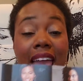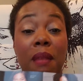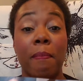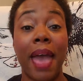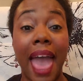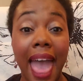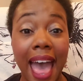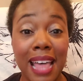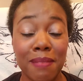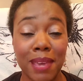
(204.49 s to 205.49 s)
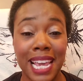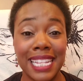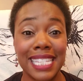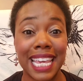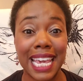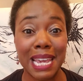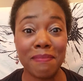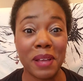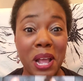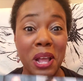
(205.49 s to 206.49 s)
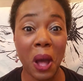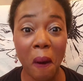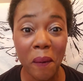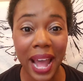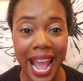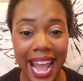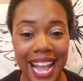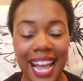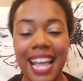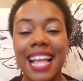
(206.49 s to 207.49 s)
And path means keep going.